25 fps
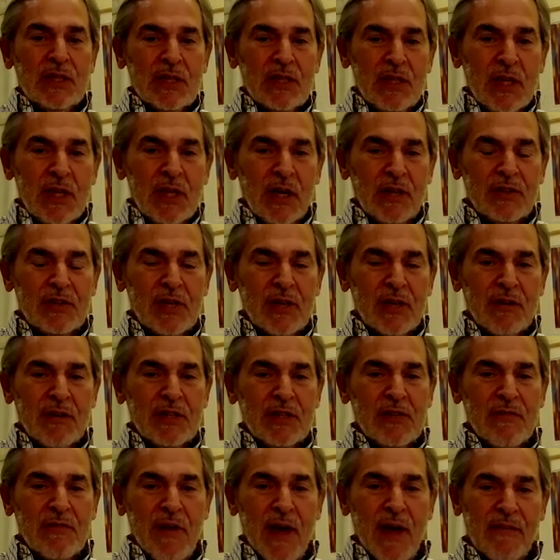a
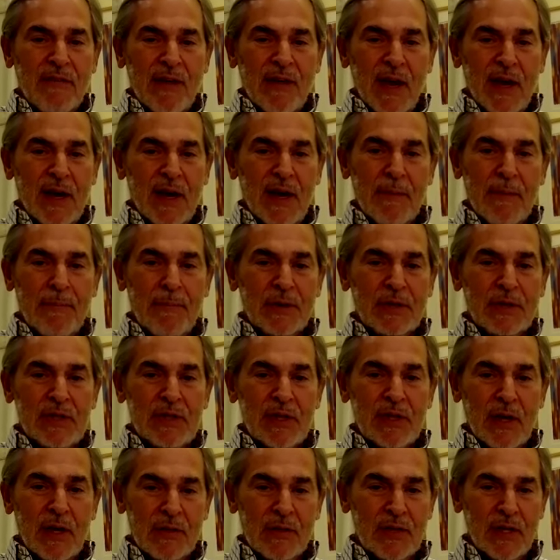series of Afghan
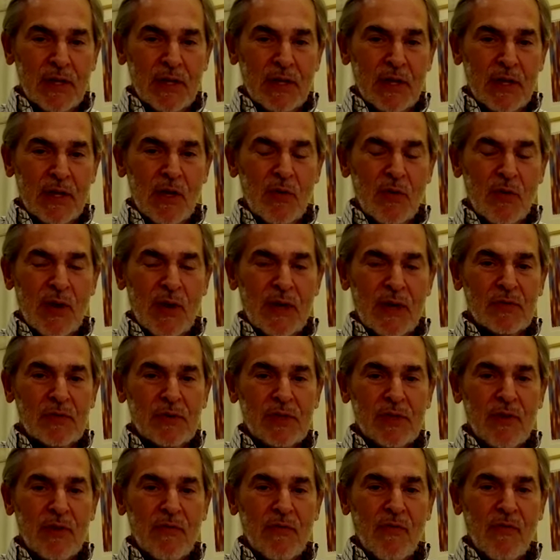episodes that the U.S.
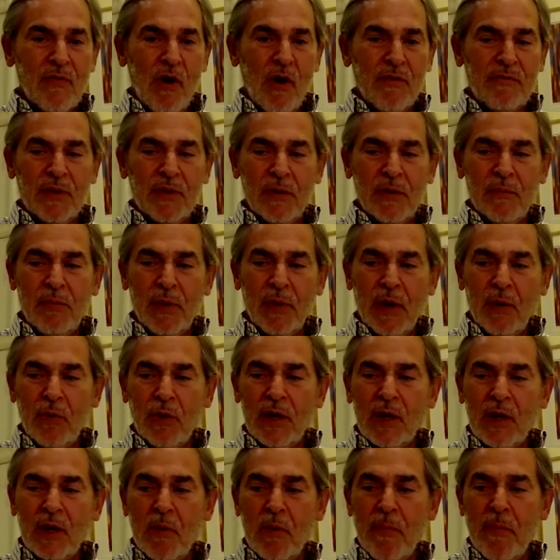was involved in. But I
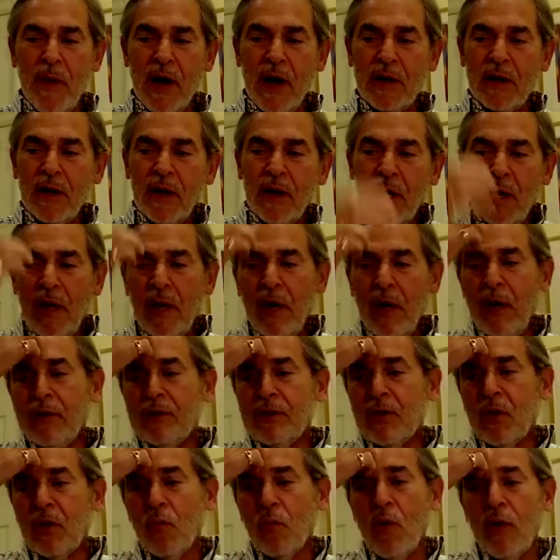want to go back
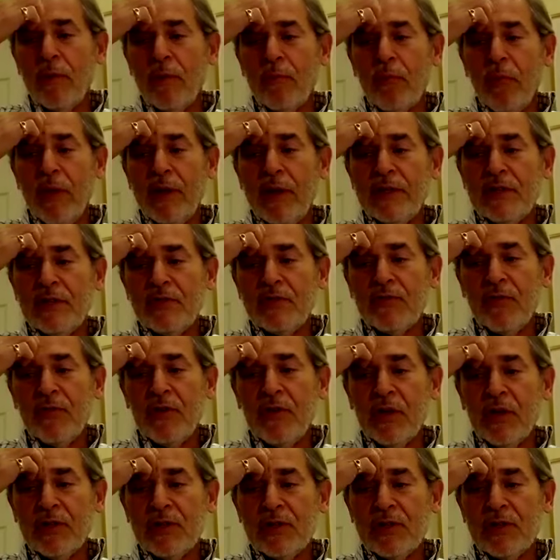to one place
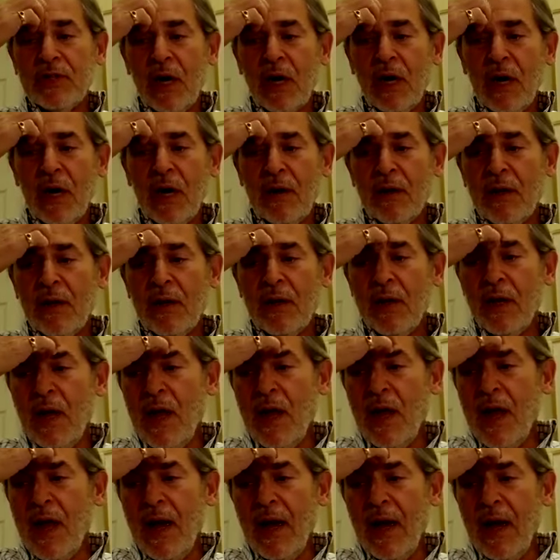first,
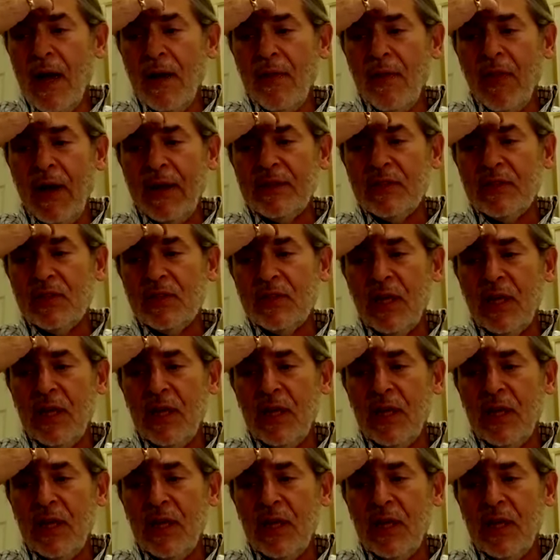and that's the,